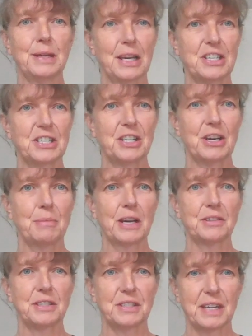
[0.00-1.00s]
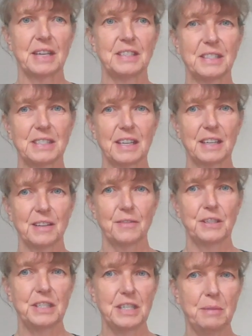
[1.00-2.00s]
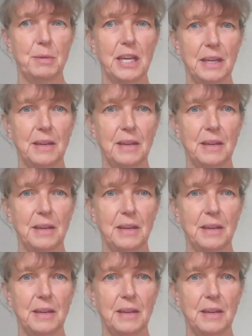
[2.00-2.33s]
like to know about a test for TB.